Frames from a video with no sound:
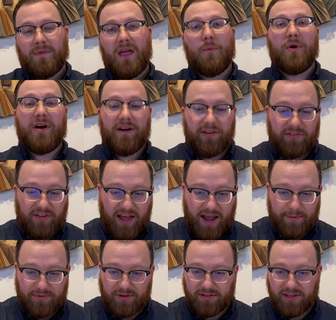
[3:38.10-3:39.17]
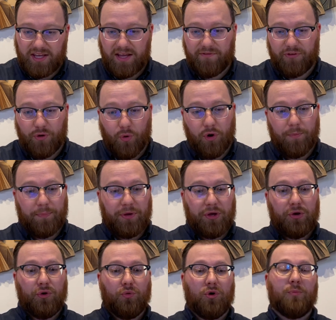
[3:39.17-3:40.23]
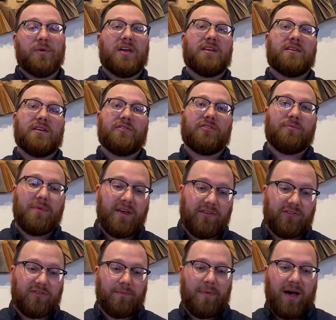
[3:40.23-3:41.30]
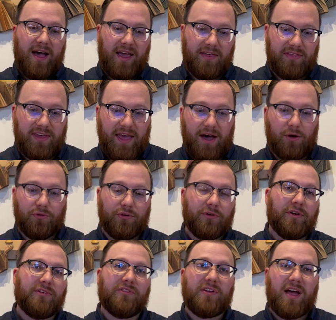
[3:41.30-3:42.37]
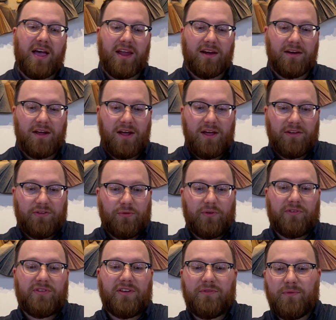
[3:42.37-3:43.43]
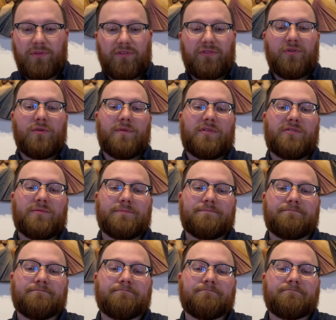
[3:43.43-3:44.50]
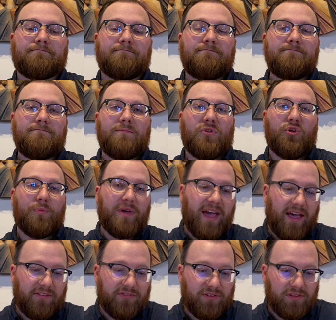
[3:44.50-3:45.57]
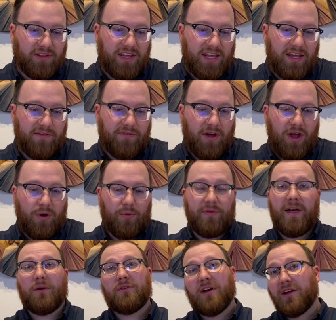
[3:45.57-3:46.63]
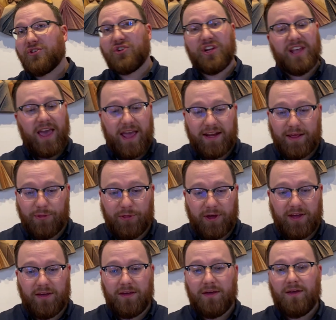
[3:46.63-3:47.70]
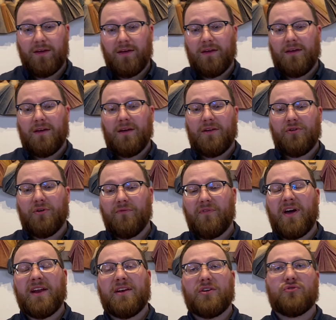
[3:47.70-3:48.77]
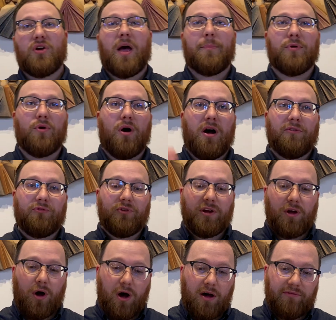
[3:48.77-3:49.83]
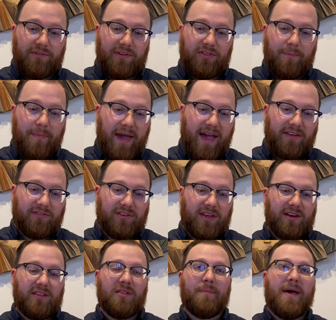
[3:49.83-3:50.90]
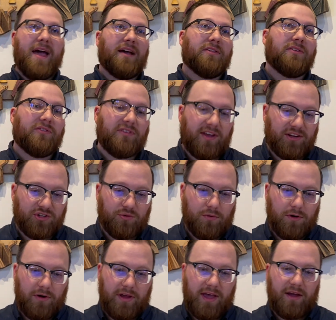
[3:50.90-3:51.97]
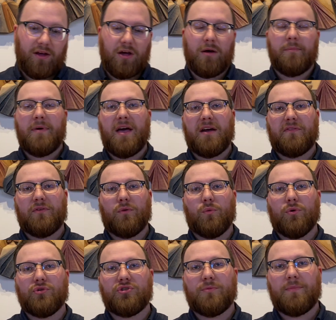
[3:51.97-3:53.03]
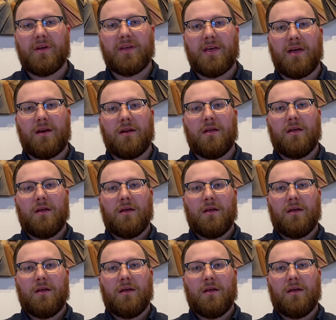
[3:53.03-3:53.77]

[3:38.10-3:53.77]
And when it is time to leave, your pew will be dismissed by the elder assigned to assist with the service. You'll be asked to leave without touching anything, and you're invited to drop your offering off in the basket in the back of the sanctuary and come back for worship again